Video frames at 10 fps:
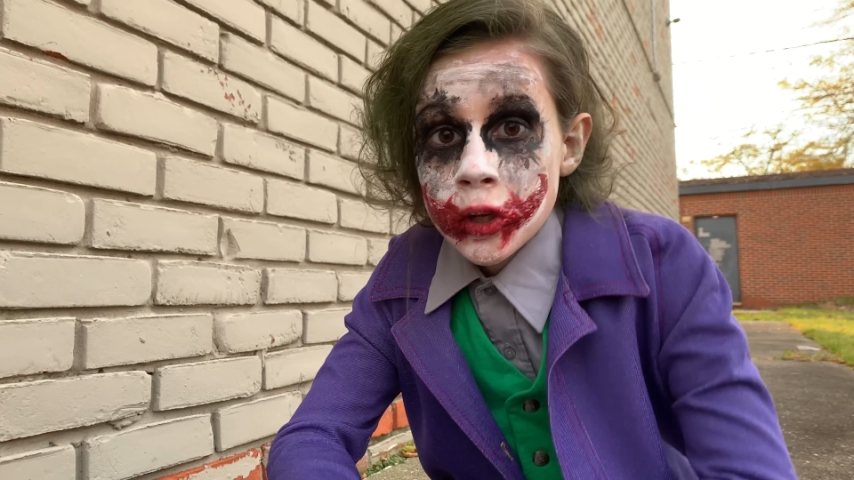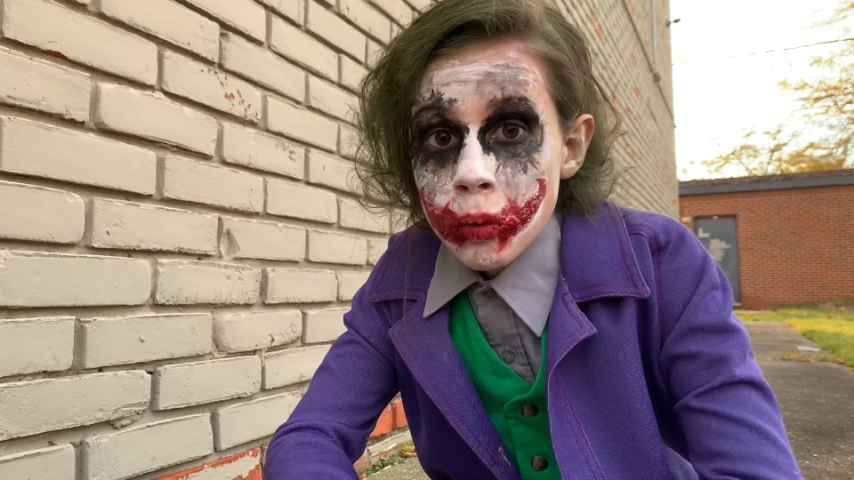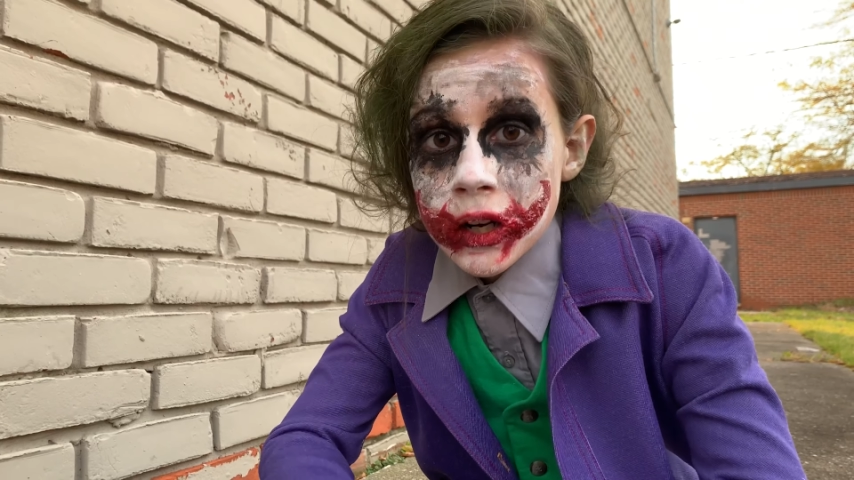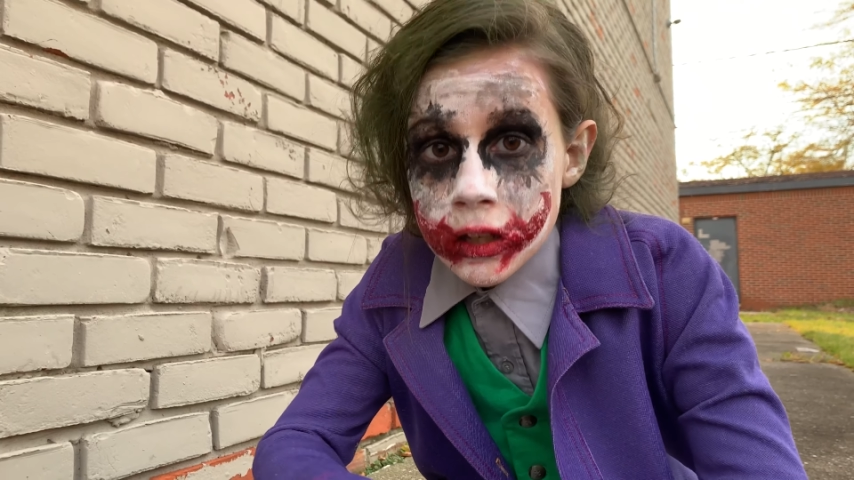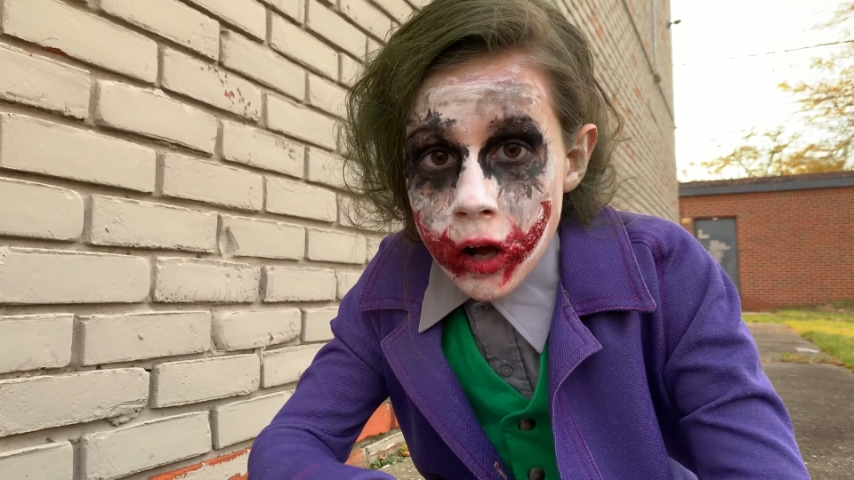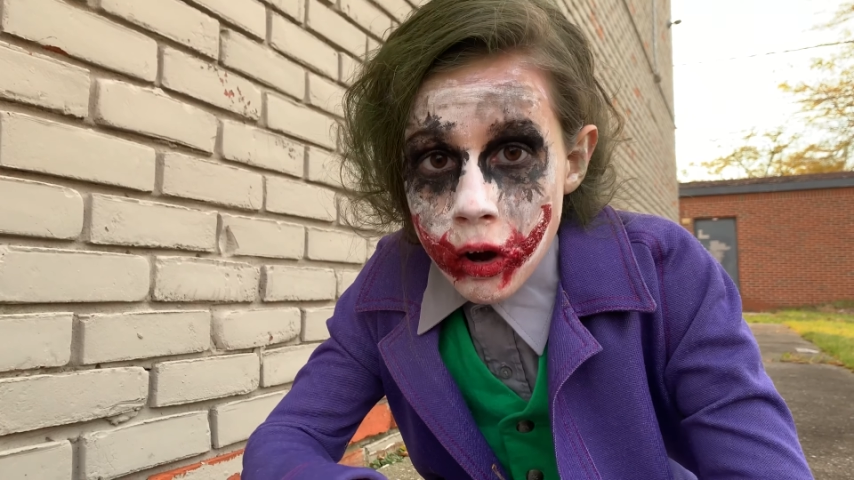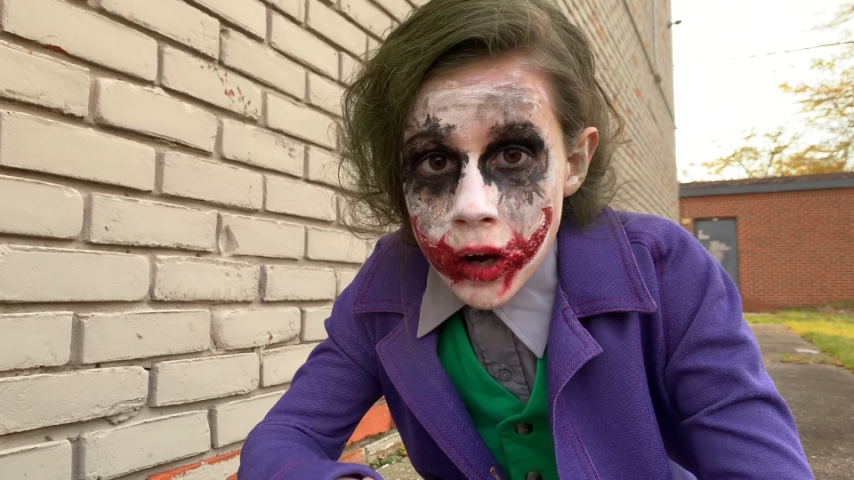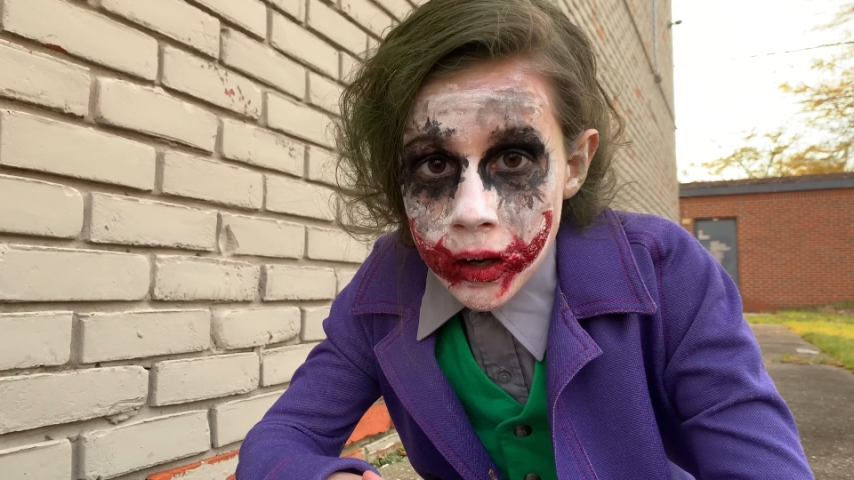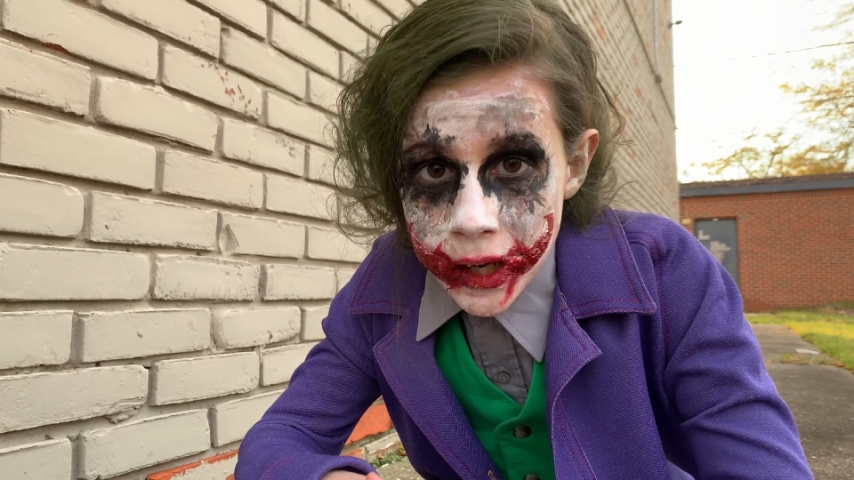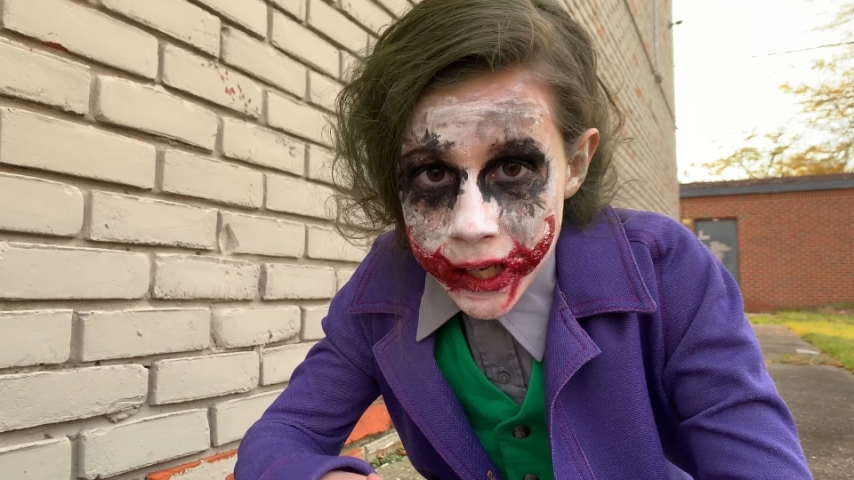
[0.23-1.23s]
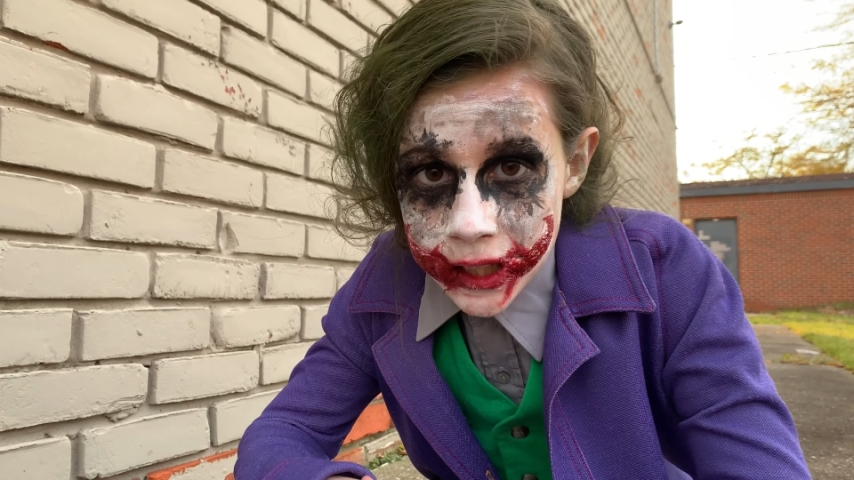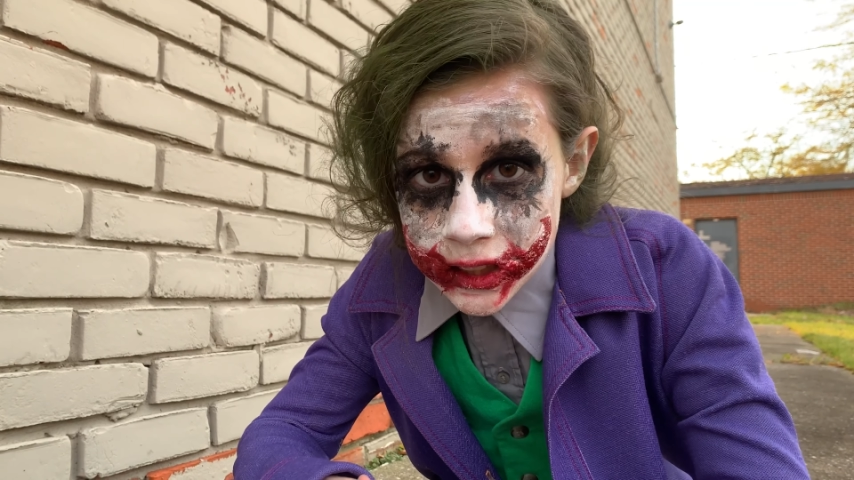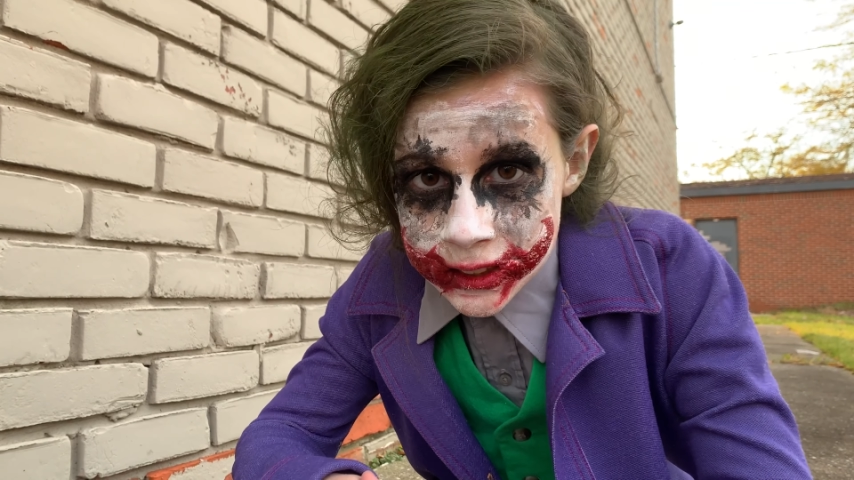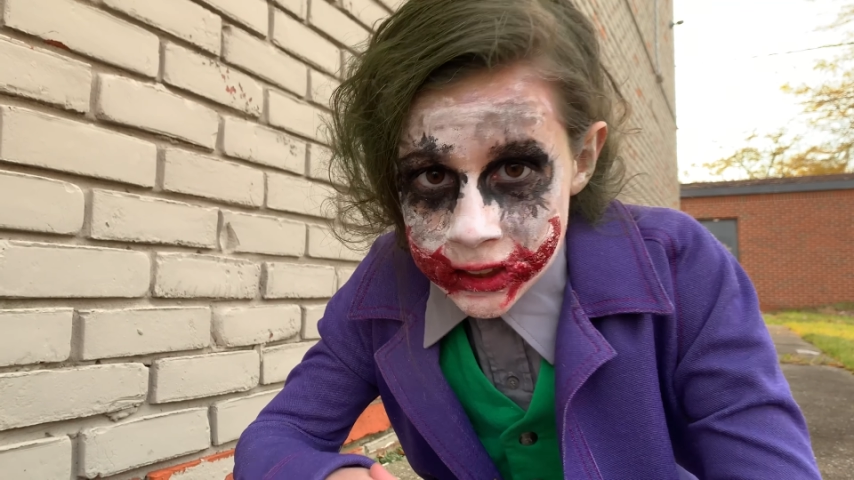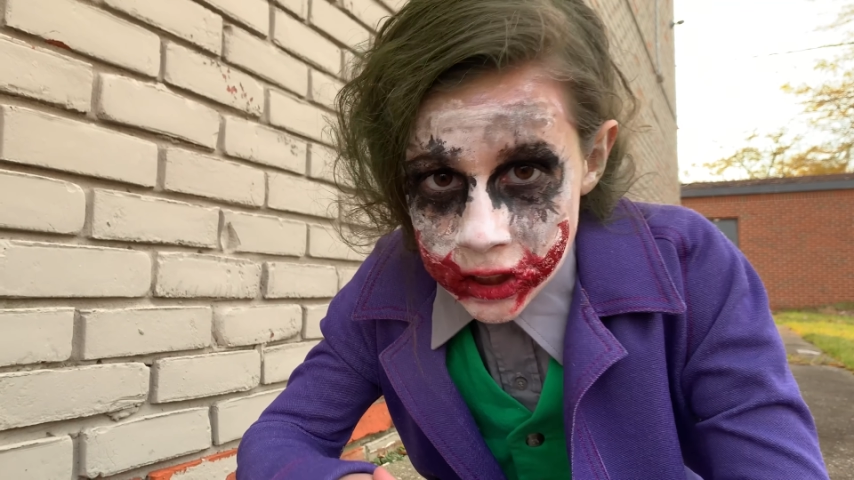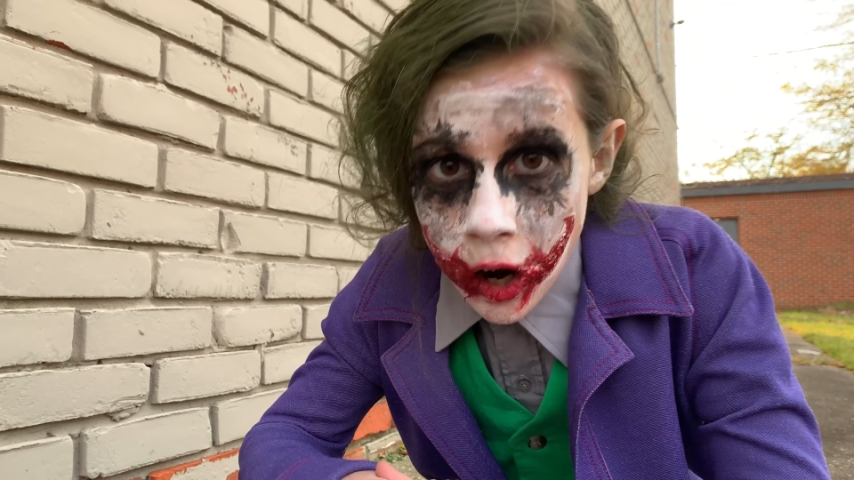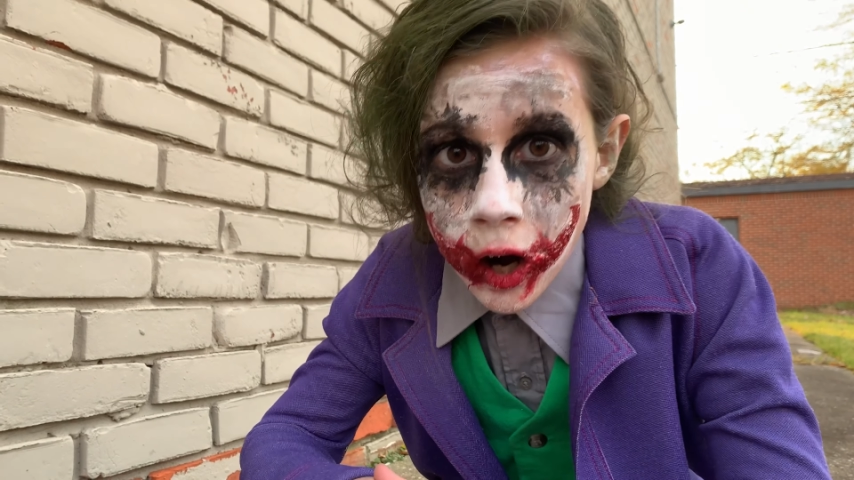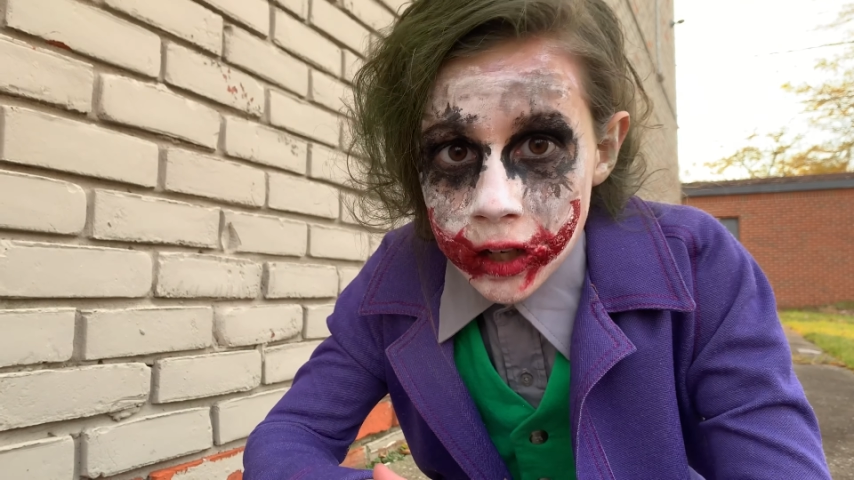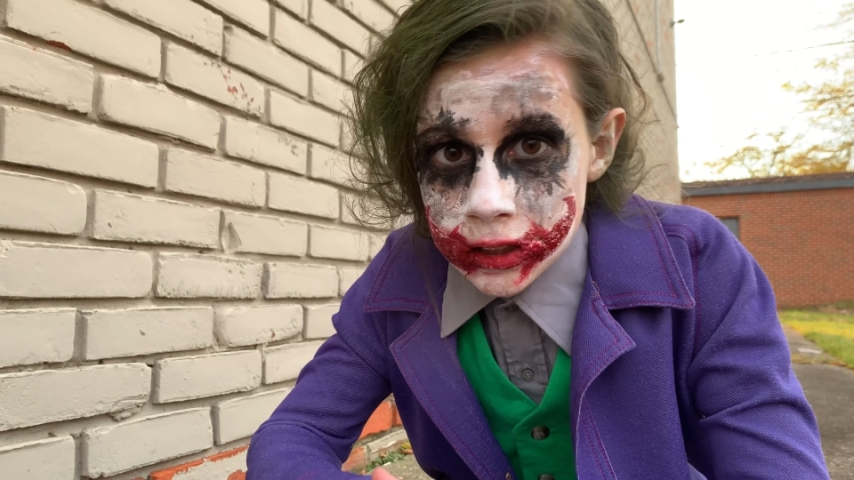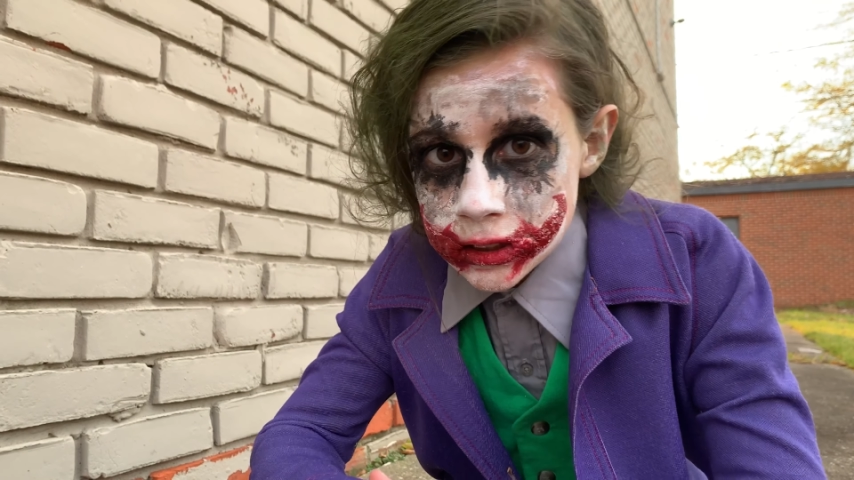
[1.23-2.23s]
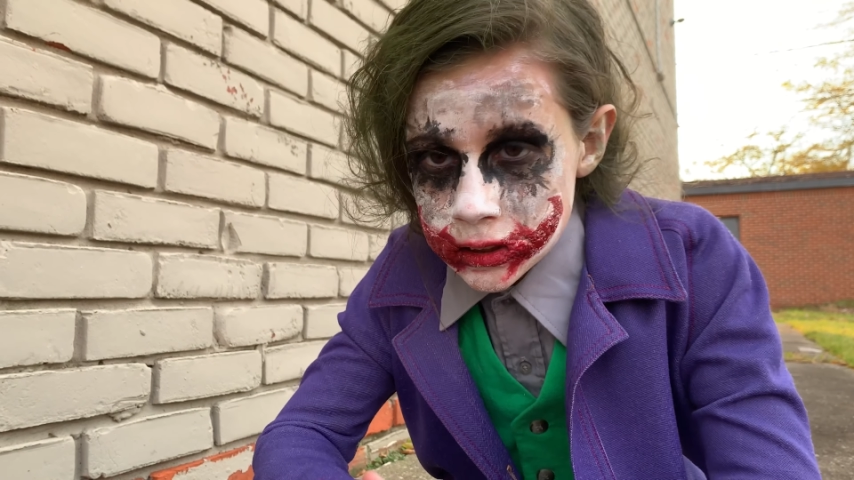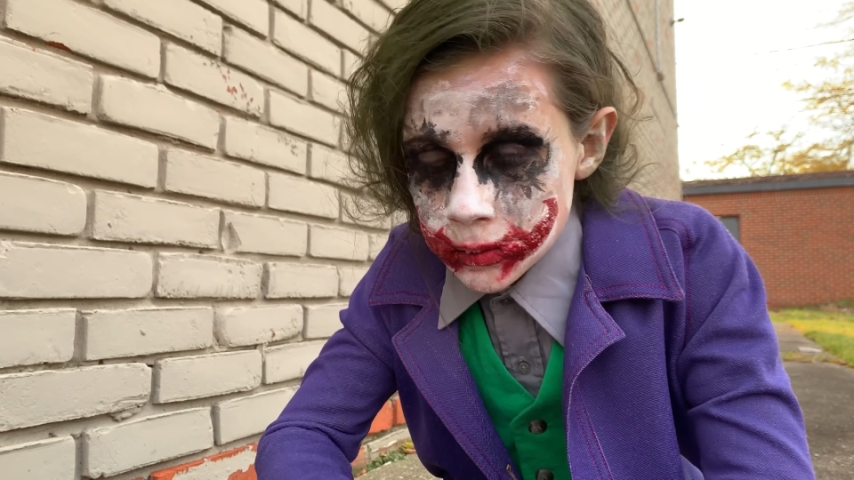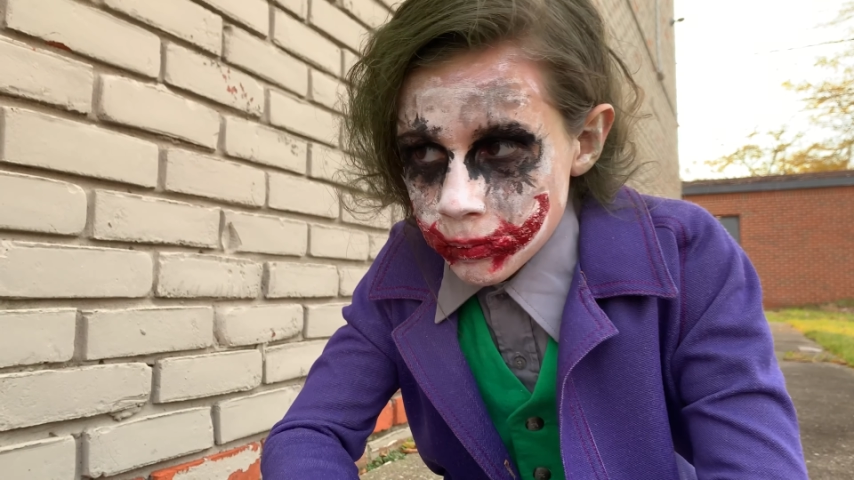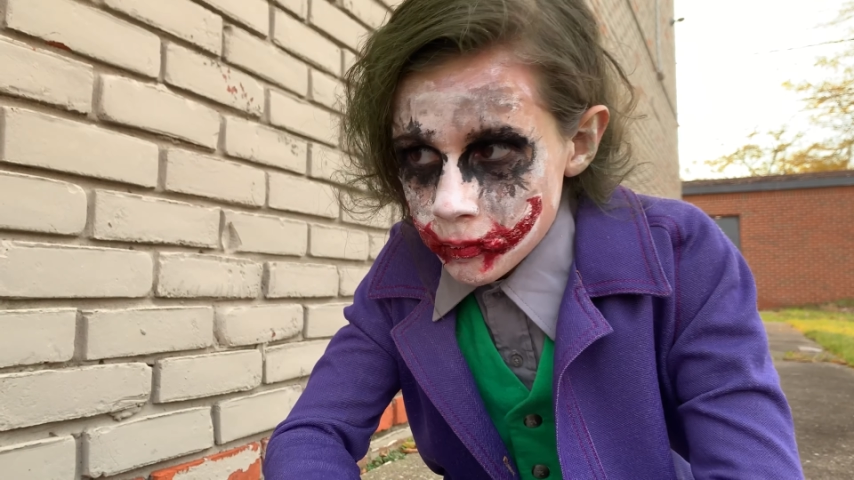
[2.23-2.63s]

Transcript: You want to know how I got these scars?